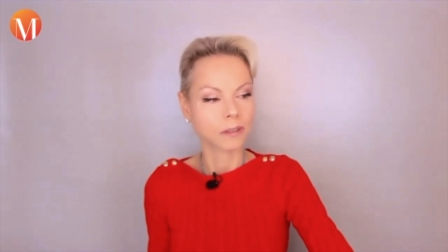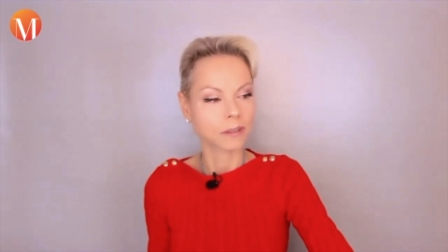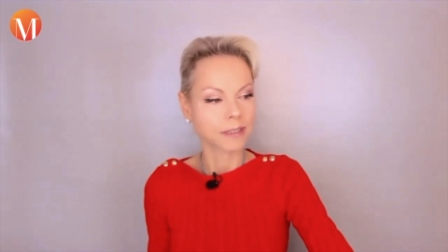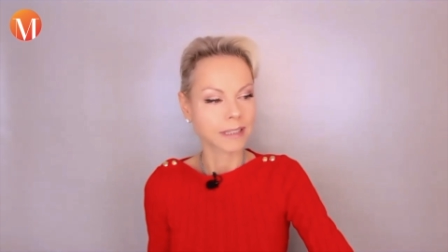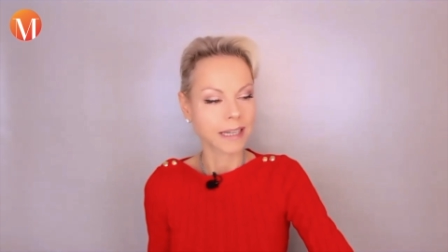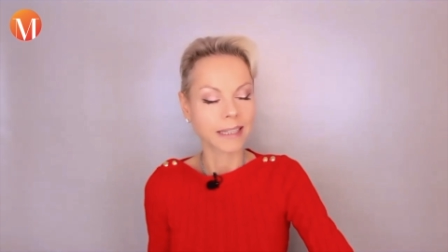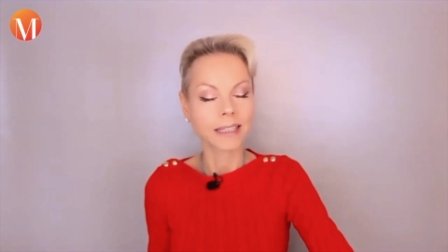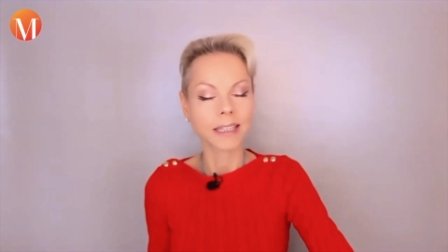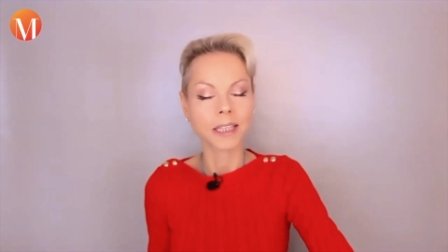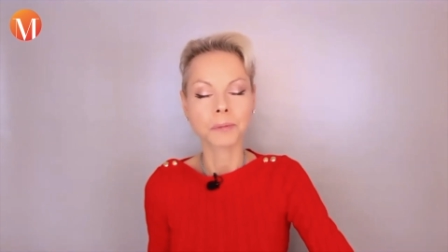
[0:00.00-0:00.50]

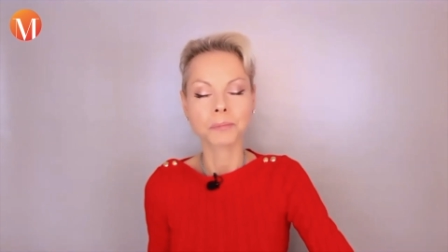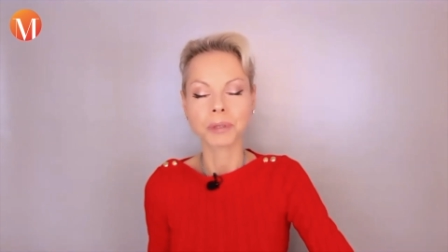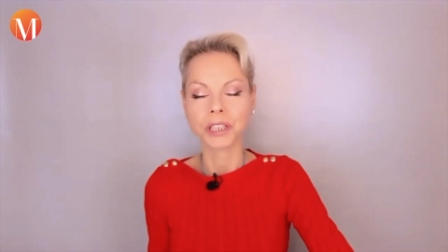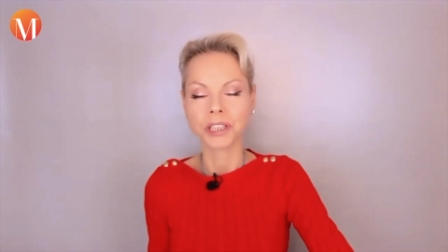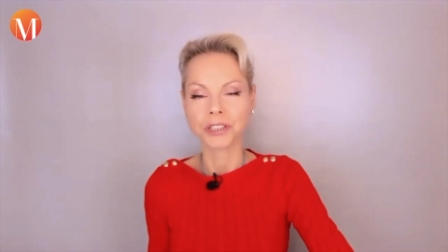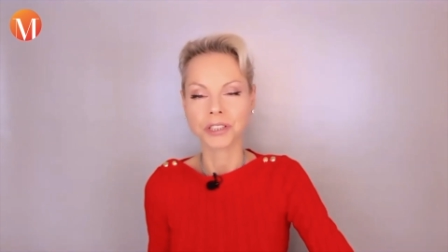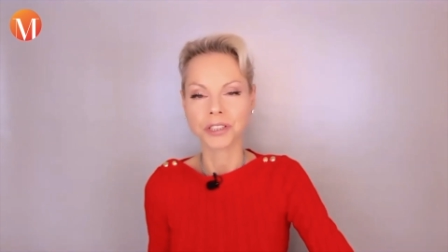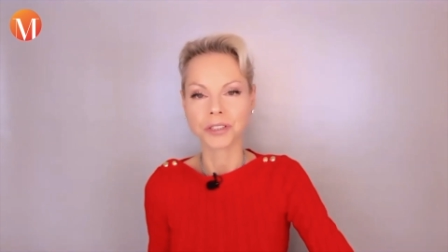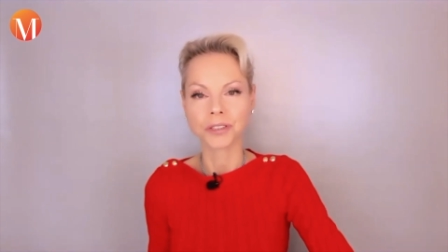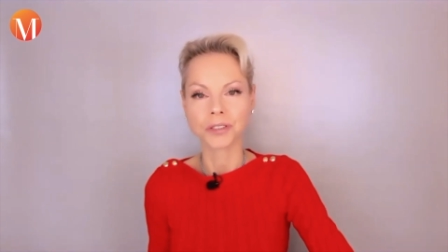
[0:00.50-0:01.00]
taking
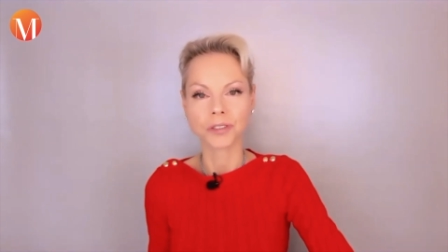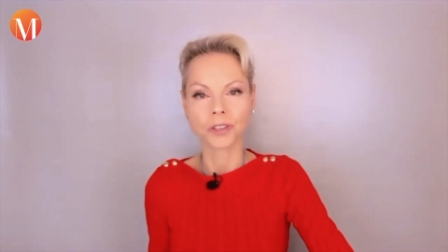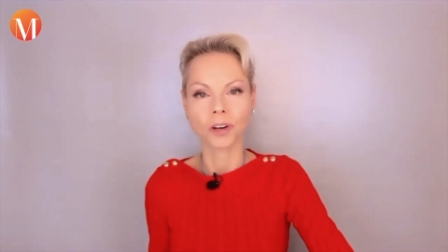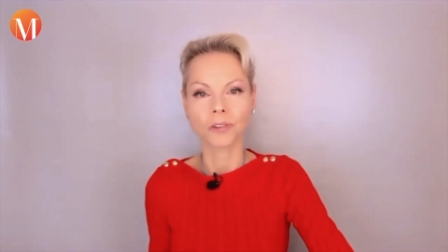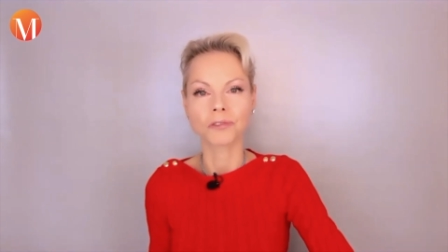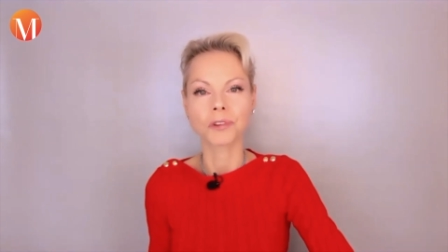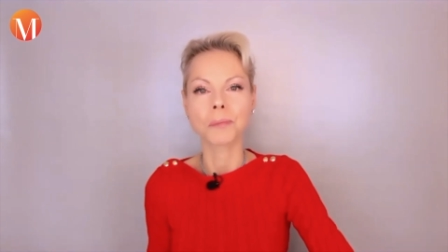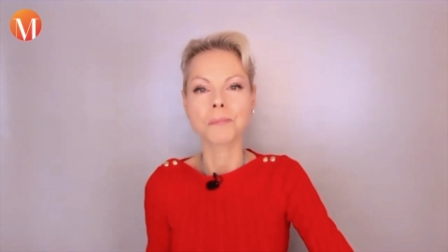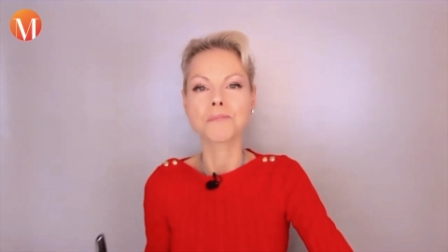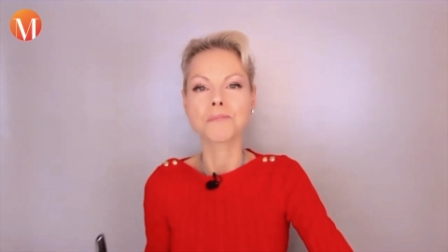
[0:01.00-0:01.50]
pictures
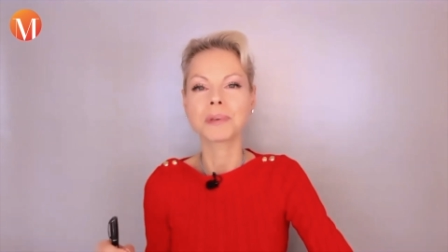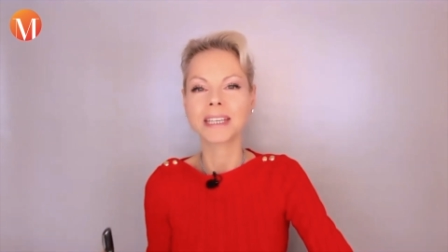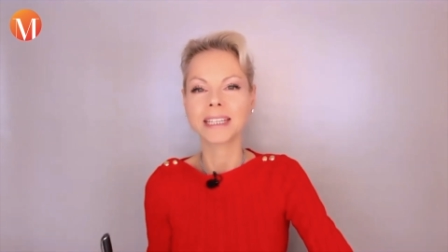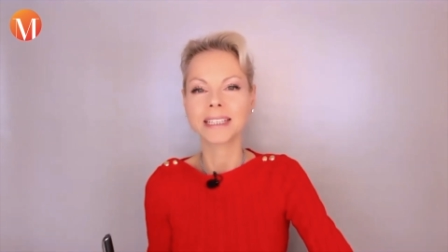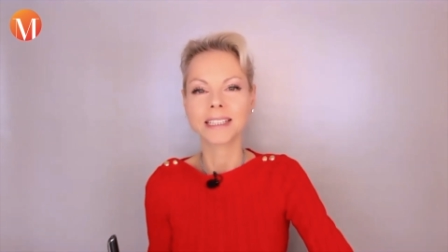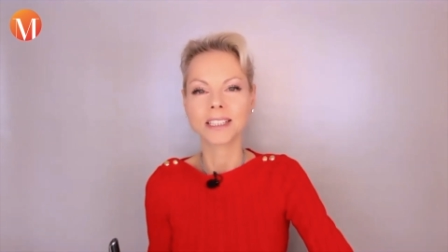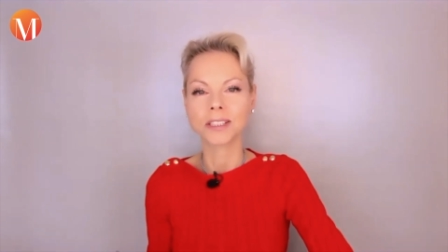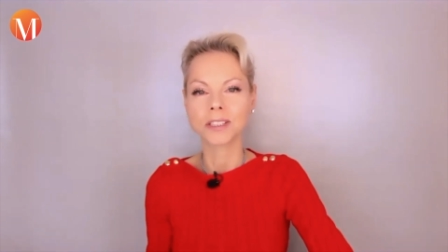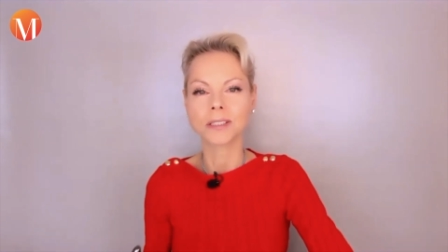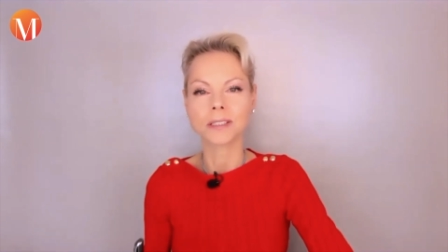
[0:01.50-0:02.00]
of the
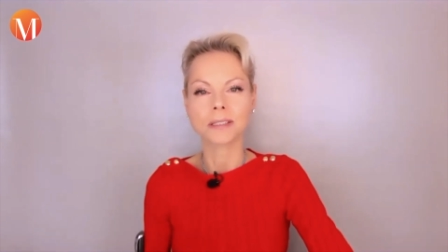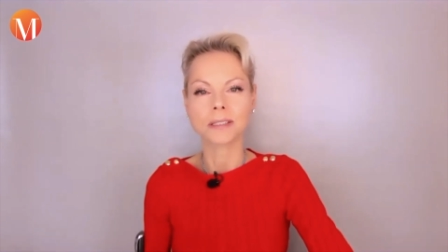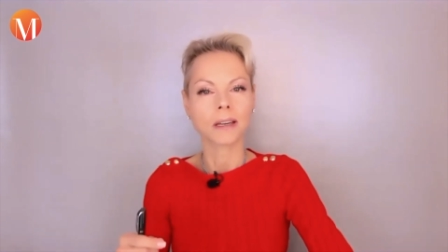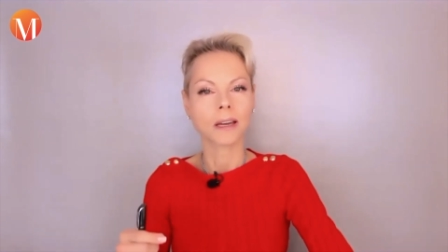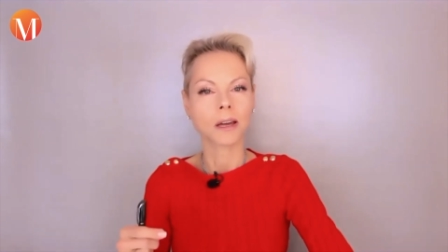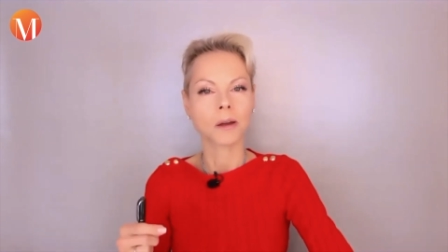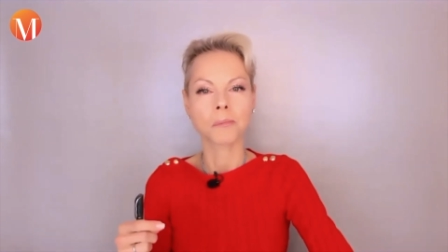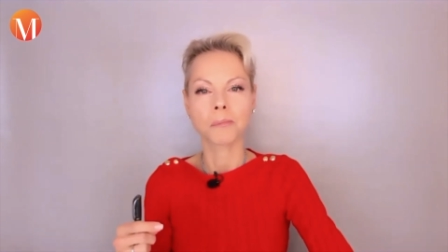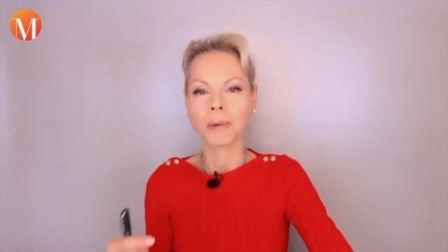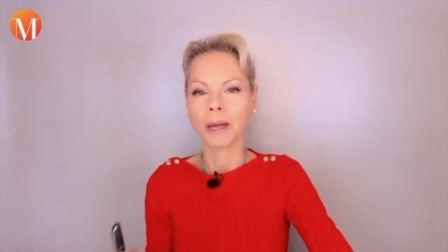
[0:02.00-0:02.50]
biggest
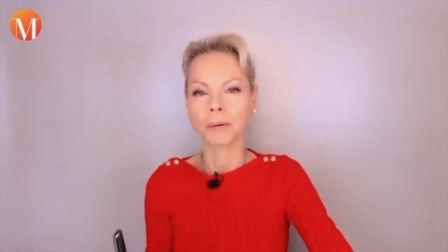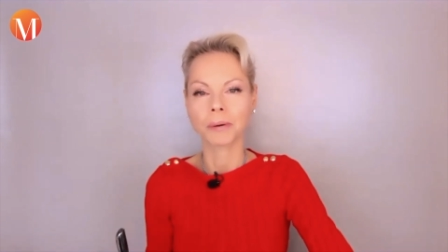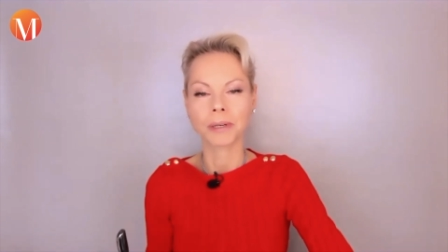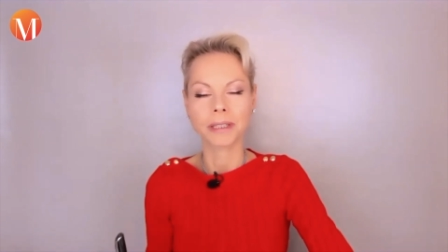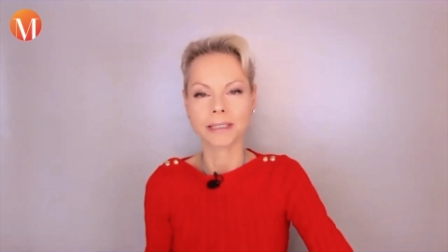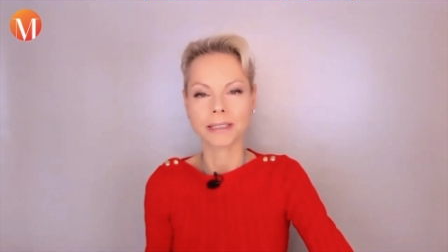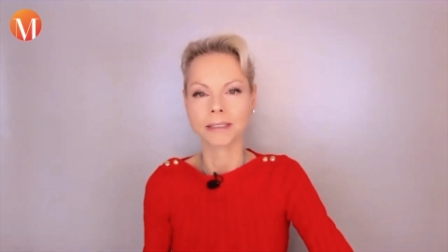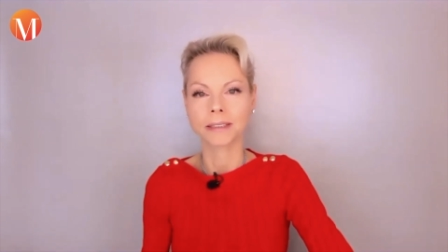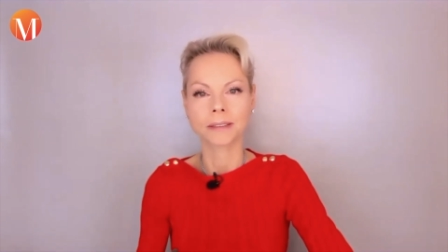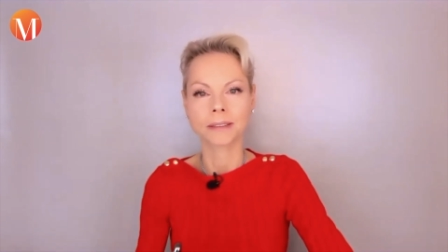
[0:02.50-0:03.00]

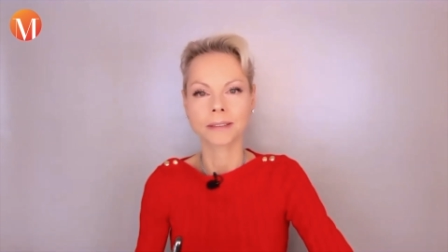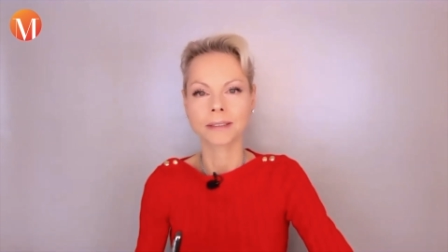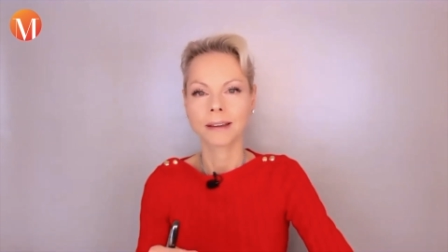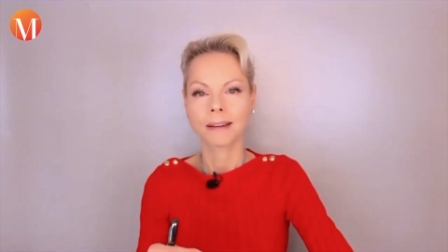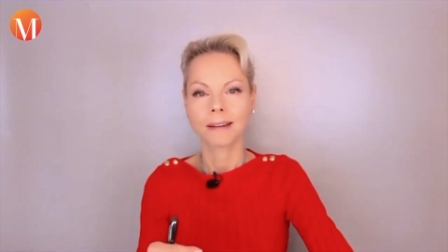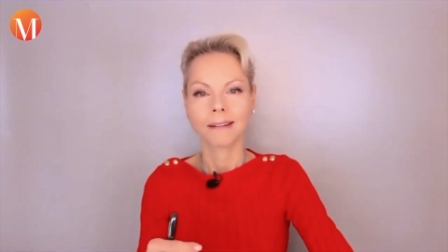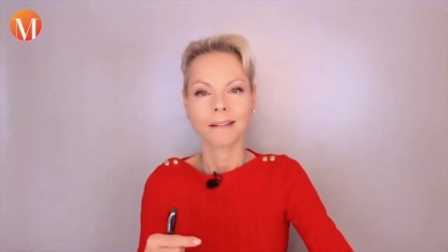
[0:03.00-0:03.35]
American